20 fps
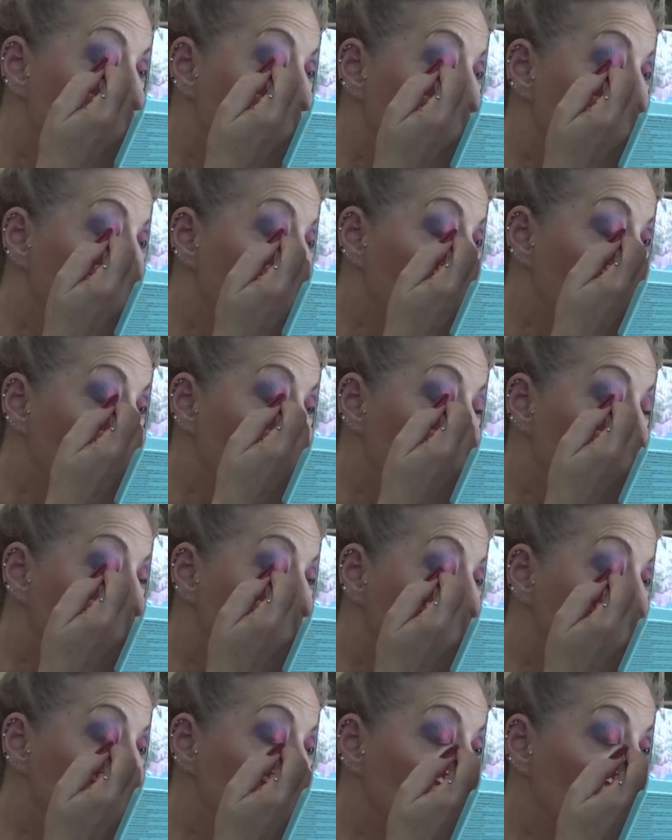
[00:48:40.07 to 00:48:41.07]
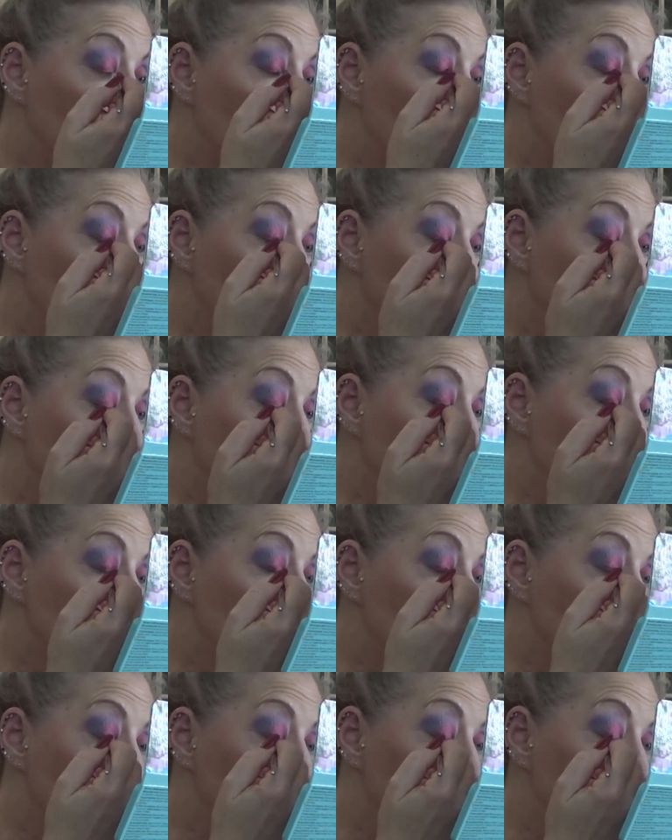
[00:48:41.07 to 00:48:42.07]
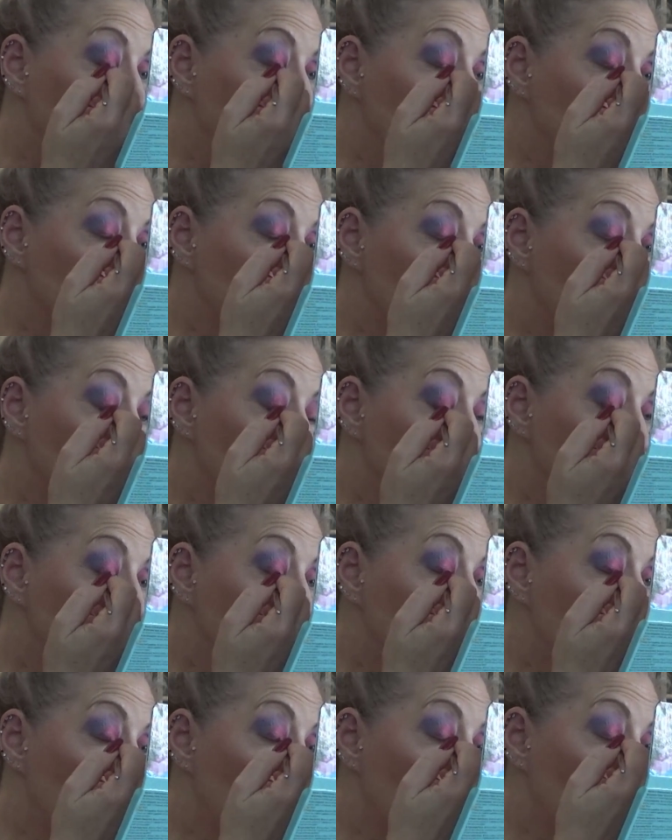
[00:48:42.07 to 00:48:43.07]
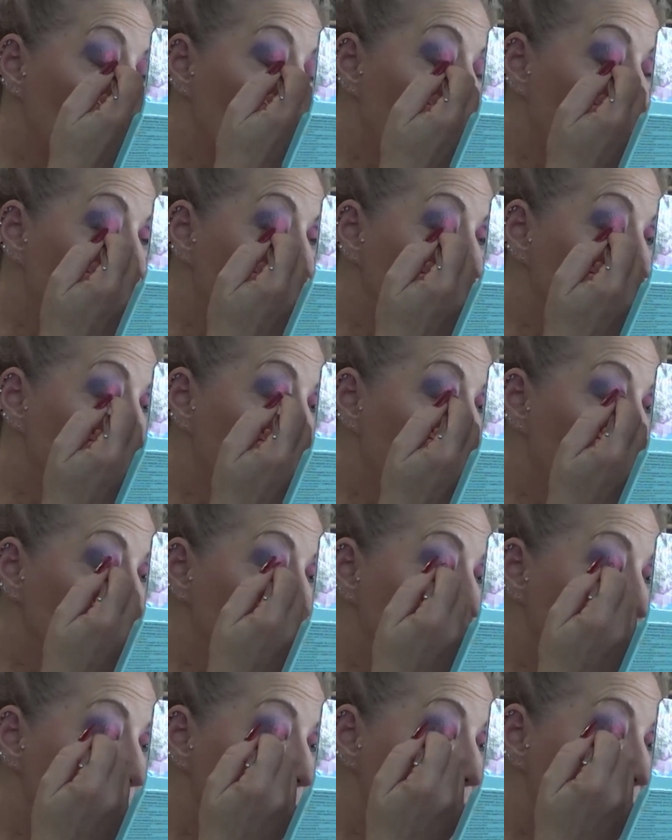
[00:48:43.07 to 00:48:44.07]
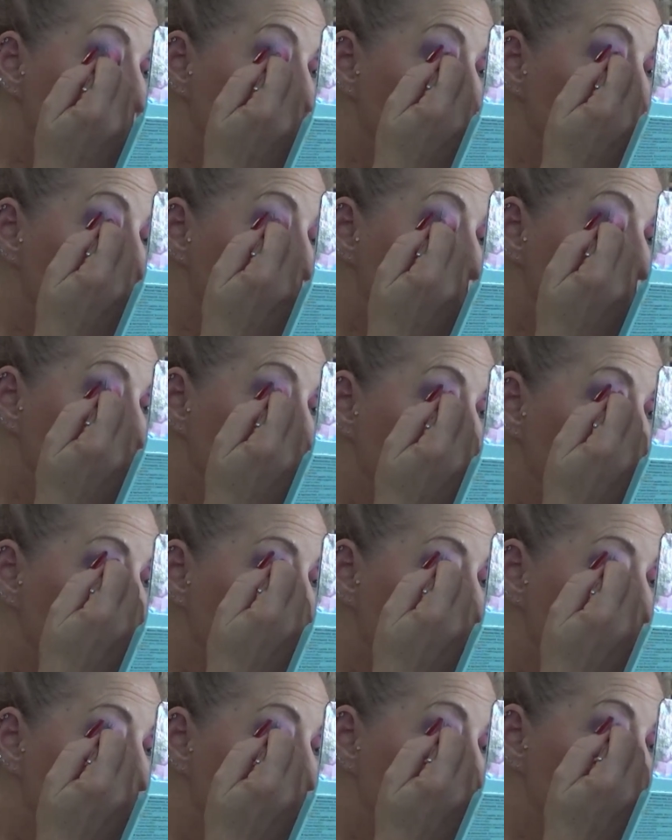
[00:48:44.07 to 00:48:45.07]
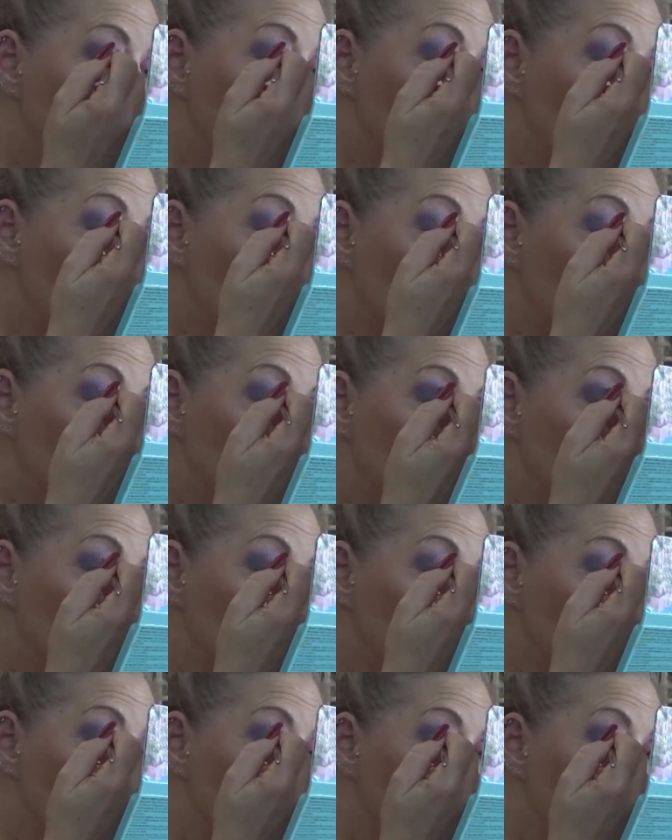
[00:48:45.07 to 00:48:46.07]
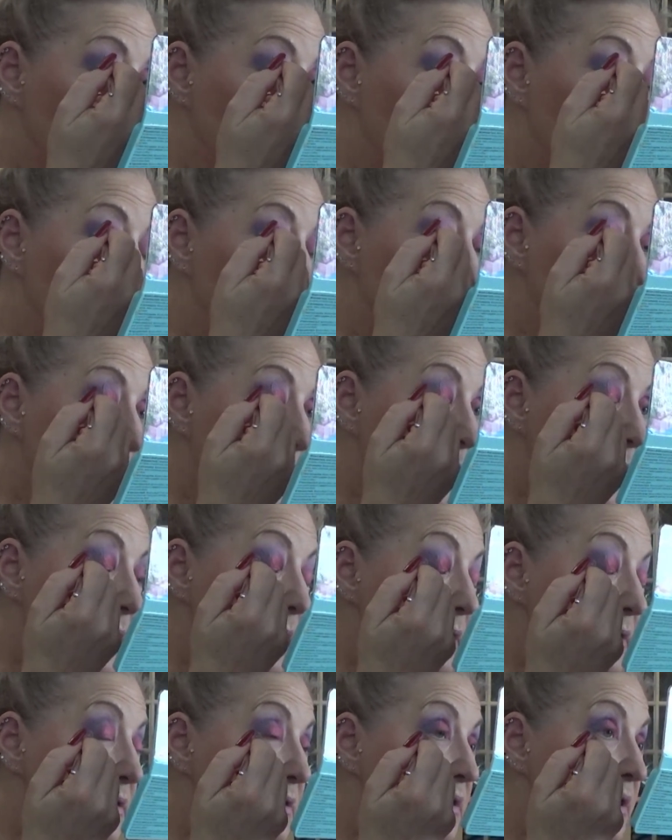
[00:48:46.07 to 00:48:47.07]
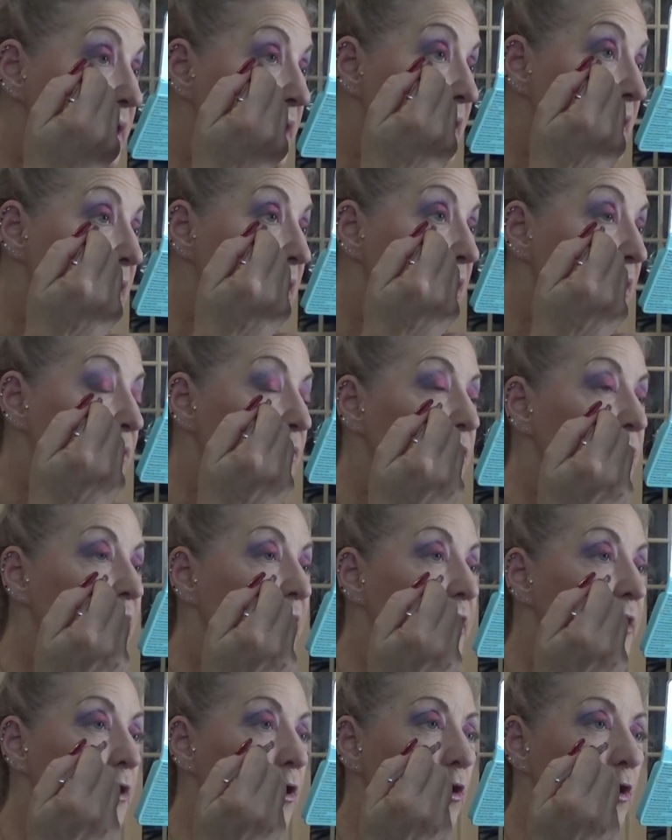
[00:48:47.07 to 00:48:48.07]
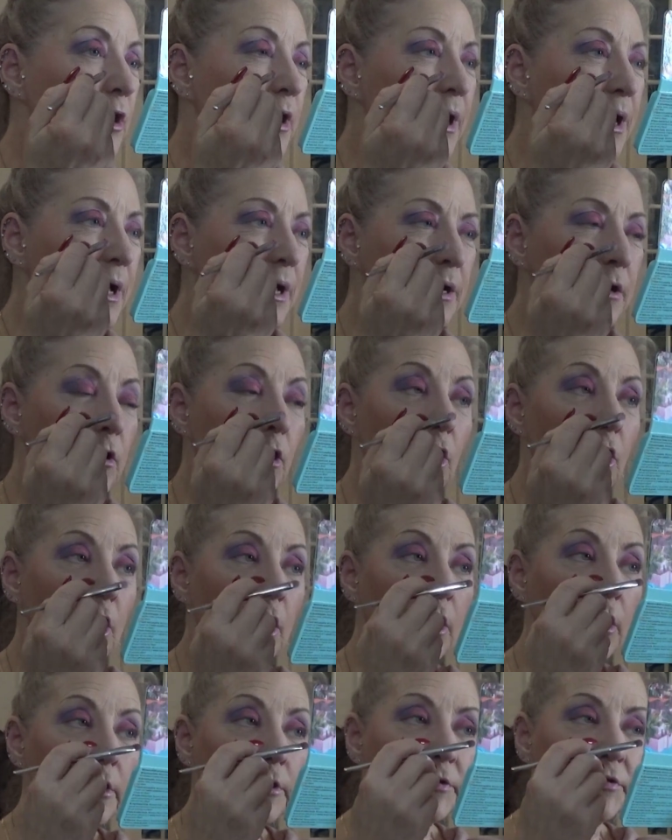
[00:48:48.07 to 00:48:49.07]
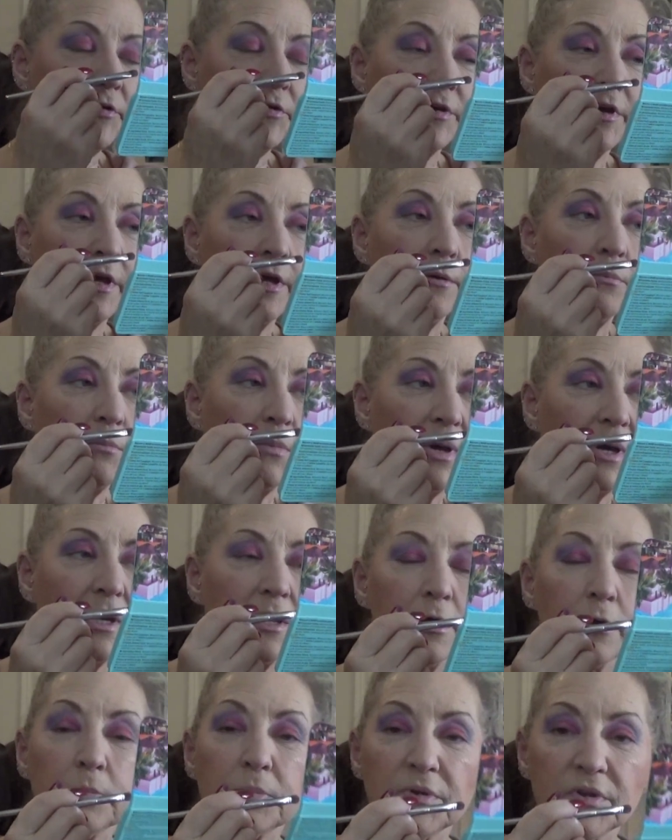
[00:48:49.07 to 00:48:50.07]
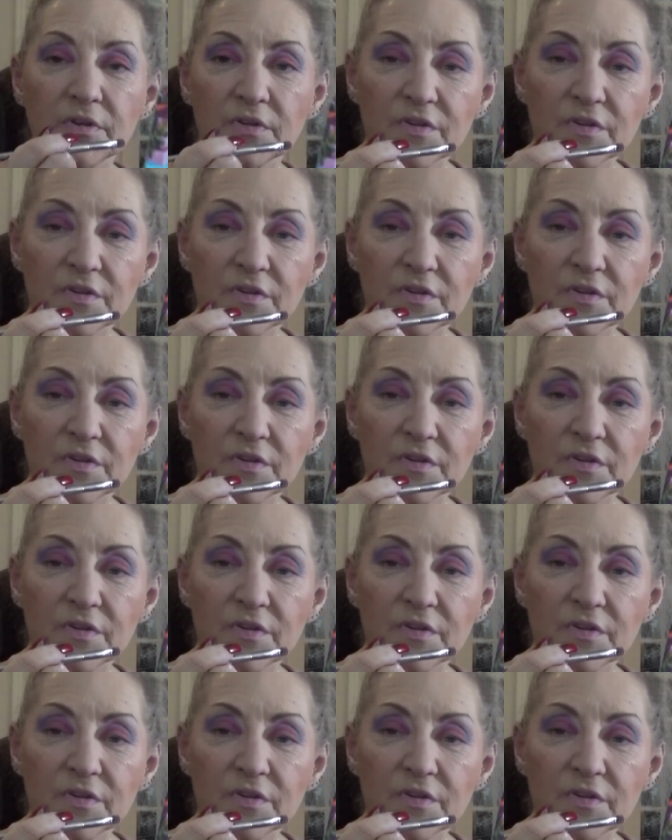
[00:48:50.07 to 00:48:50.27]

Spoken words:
Well, it totally messed my face up. So I've got some things that I deal with on my face that are kind of hard to get makeup to